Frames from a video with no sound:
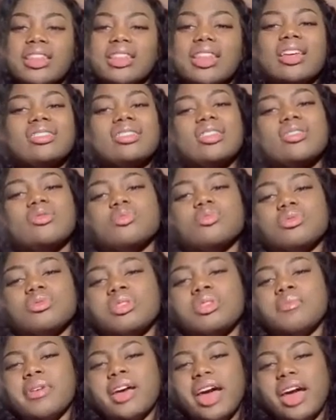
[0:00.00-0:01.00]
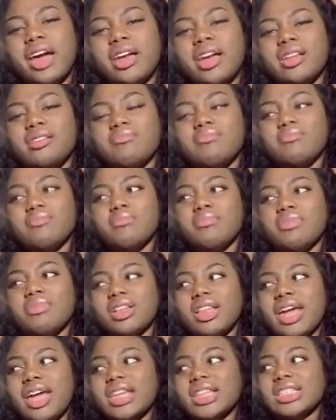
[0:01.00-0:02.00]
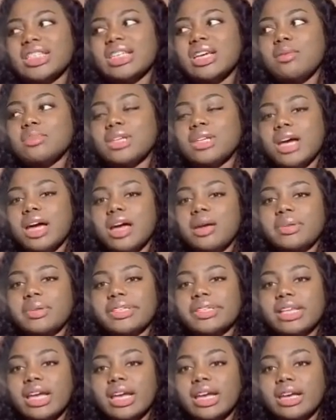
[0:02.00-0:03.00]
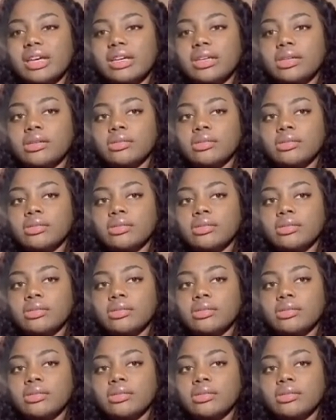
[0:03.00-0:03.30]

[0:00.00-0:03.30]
That sounds really bad, but like at the same time, it's like